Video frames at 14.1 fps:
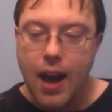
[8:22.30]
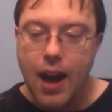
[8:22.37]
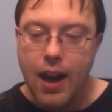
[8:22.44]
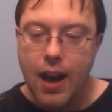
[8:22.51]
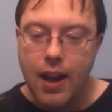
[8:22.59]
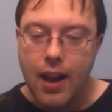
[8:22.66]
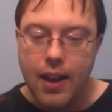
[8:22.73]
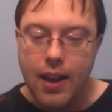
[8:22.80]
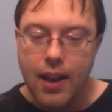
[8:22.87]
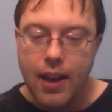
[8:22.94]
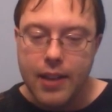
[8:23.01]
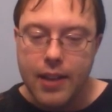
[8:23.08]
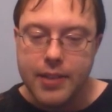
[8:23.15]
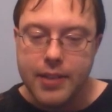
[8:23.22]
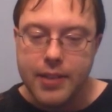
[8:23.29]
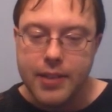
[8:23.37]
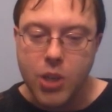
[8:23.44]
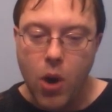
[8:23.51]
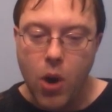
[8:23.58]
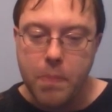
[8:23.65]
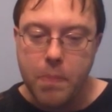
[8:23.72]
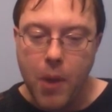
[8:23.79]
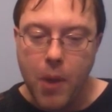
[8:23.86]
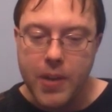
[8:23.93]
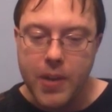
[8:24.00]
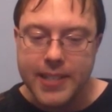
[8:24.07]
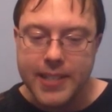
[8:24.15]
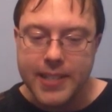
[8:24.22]
A discard
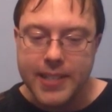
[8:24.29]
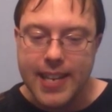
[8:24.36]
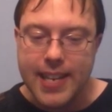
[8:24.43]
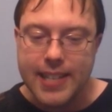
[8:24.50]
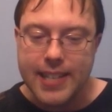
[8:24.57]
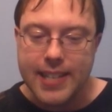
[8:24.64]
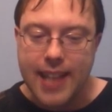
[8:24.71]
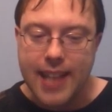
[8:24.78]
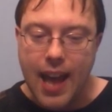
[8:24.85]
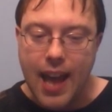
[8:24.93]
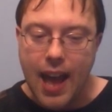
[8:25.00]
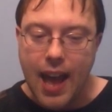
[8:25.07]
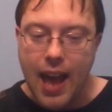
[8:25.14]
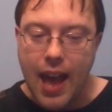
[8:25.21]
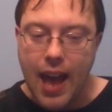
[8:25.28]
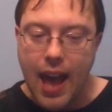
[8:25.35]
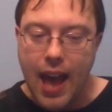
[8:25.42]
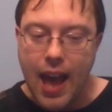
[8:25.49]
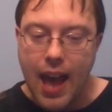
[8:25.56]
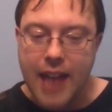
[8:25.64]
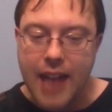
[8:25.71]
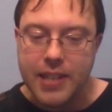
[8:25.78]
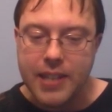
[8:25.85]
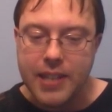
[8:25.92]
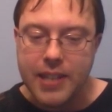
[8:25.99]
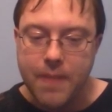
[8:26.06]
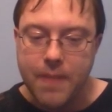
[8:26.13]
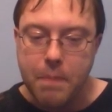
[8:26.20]
bonus is
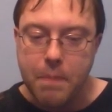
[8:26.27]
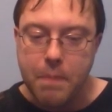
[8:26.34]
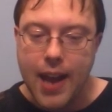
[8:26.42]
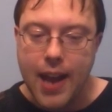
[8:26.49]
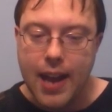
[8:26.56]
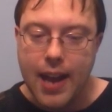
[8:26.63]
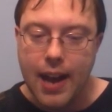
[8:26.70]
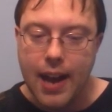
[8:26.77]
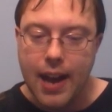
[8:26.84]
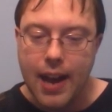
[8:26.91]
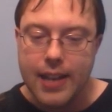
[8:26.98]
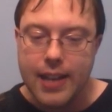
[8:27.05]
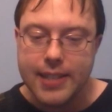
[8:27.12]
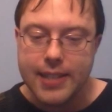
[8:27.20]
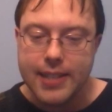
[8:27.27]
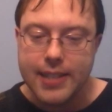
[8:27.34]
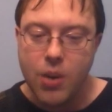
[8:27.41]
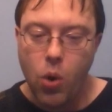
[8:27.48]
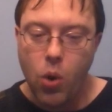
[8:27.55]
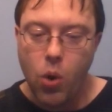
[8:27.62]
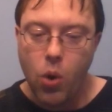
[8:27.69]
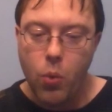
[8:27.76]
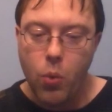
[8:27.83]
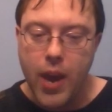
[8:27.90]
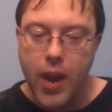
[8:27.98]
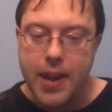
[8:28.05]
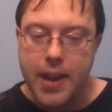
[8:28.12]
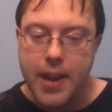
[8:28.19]
active by a single
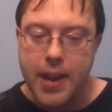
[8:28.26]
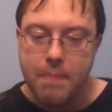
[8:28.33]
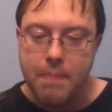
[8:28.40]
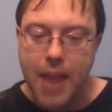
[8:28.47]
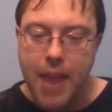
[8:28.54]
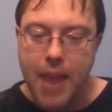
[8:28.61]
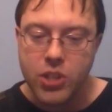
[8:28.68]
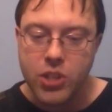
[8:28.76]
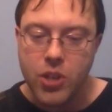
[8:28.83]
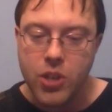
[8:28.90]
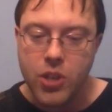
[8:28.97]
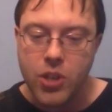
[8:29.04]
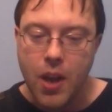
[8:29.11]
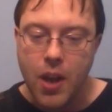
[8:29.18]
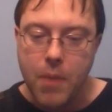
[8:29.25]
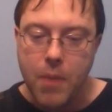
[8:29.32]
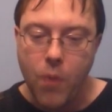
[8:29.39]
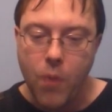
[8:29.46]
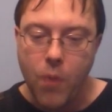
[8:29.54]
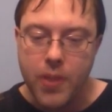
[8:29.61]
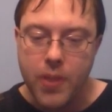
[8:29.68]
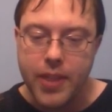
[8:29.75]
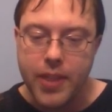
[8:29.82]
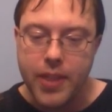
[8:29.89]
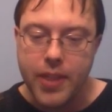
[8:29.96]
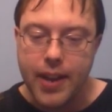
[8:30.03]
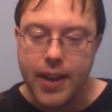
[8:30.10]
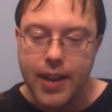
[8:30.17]
red match before
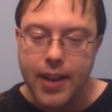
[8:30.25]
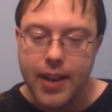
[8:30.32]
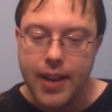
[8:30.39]
the